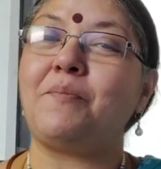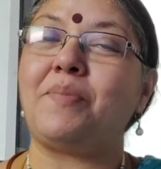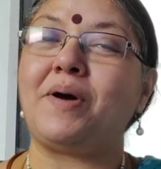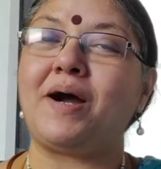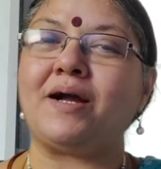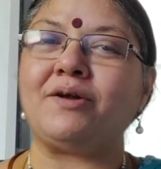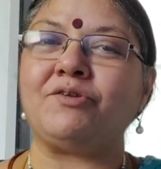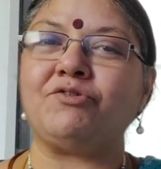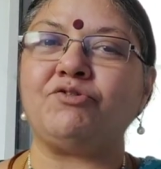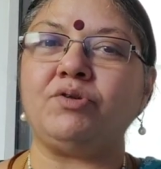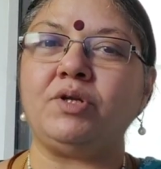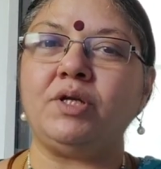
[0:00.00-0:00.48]

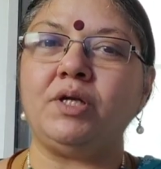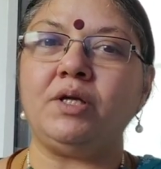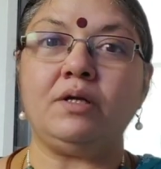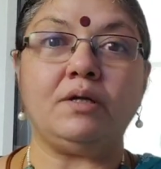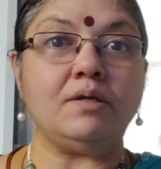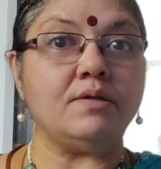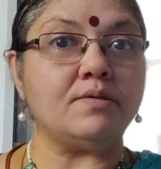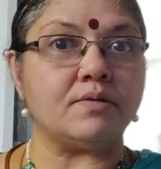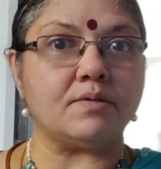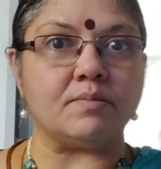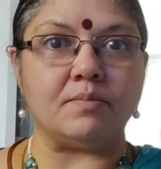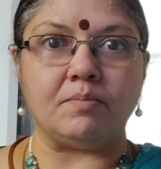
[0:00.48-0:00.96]
Part 3
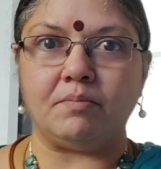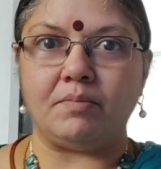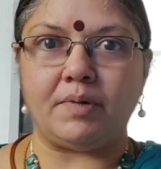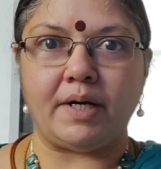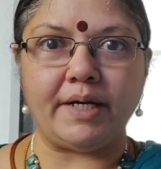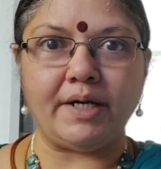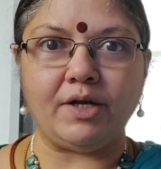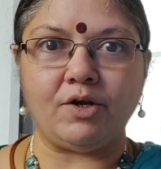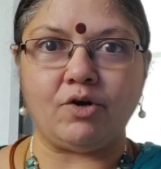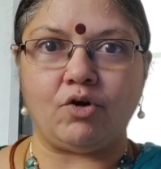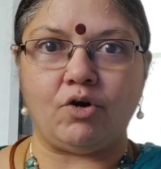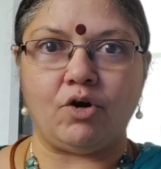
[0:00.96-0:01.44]
is
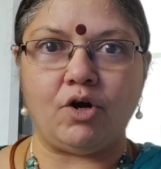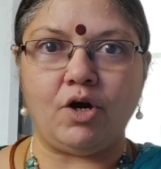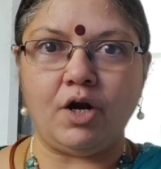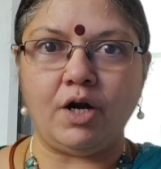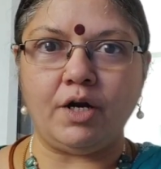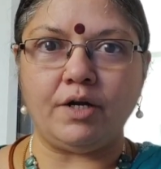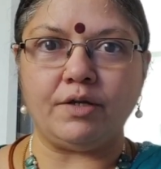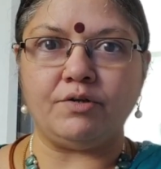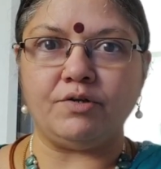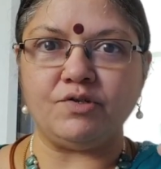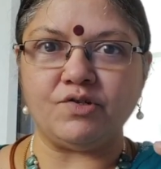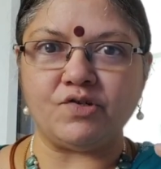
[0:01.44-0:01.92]
my
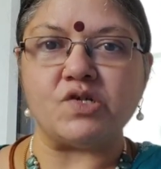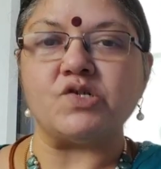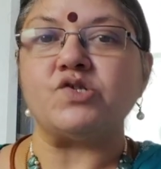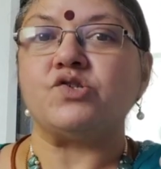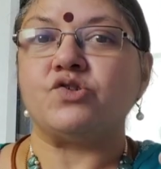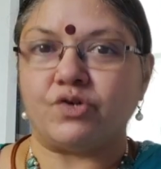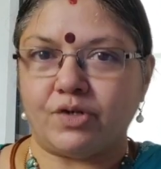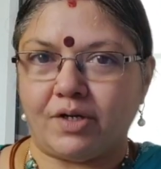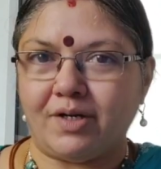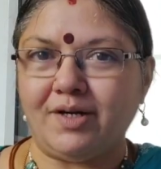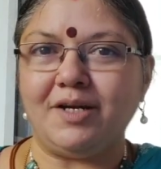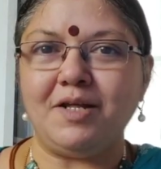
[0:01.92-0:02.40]
god, this
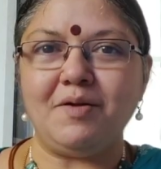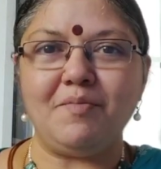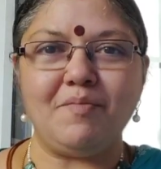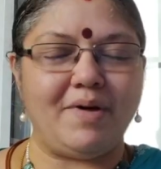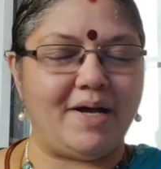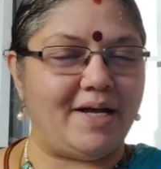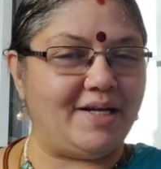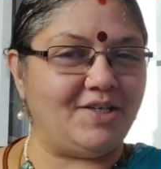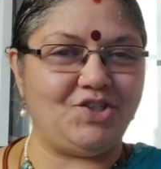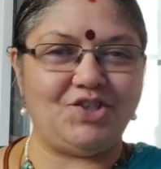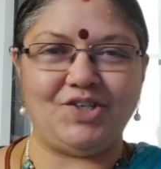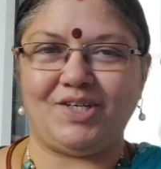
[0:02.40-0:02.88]
is really
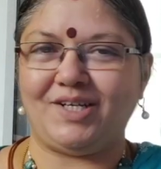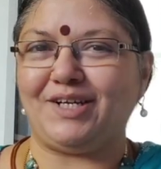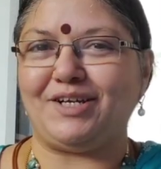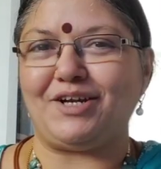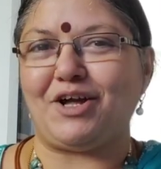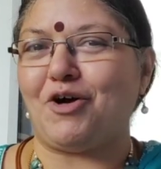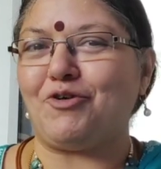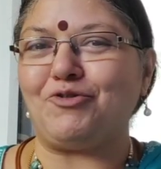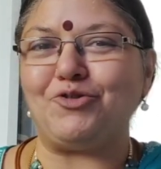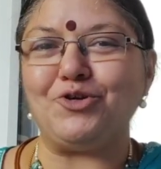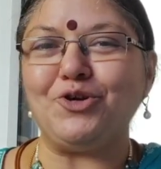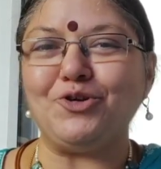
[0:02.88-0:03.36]
magic
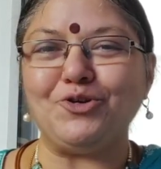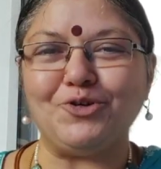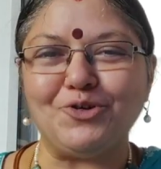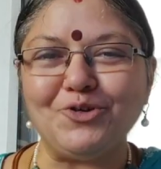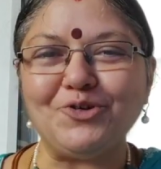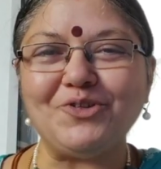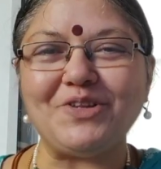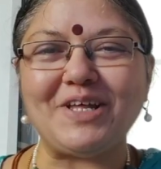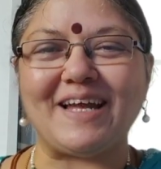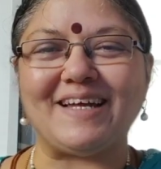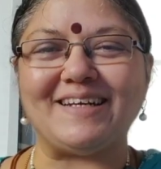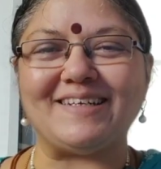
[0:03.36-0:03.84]
and how do you
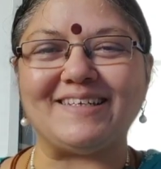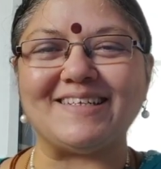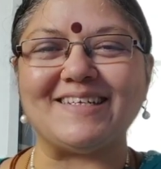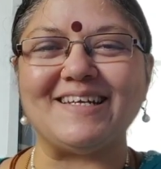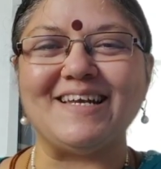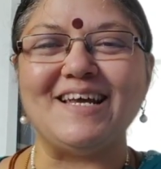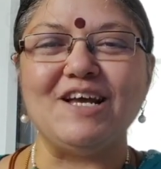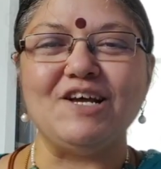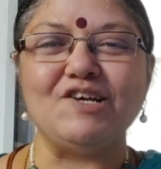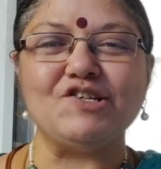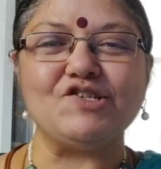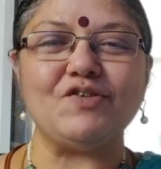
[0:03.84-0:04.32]
do
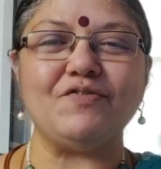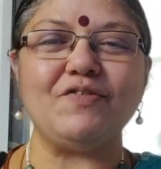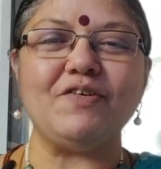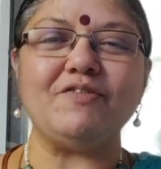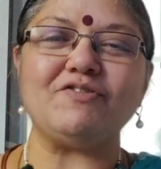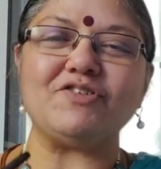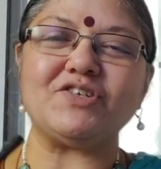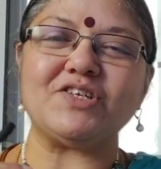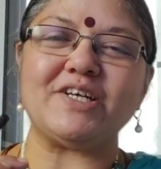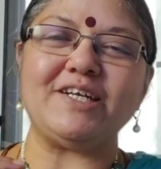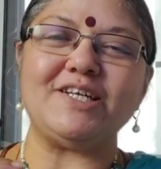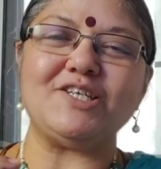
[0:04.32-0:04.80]
that? So
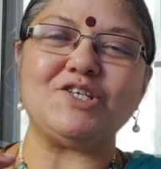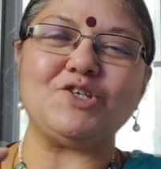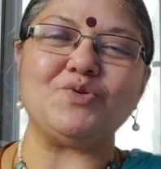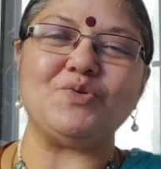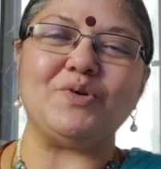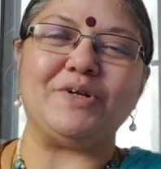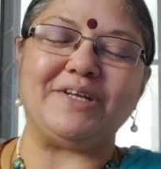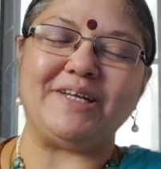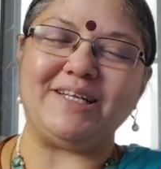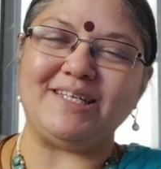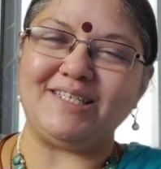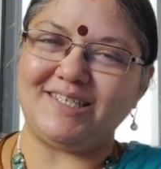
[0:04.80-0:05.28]
we've tried
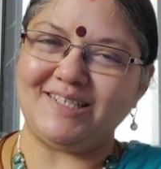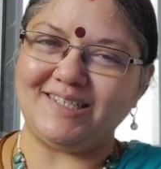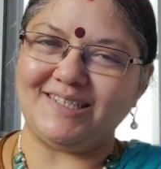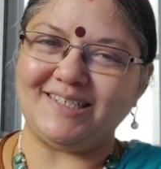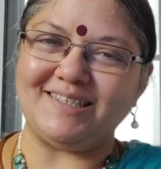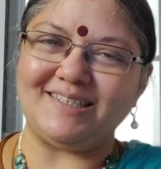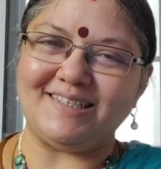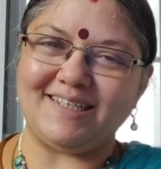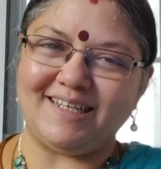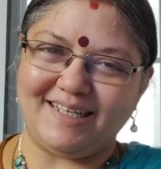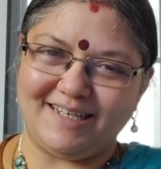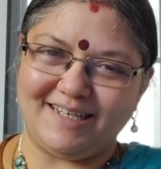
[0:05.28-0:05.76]
to arrange it in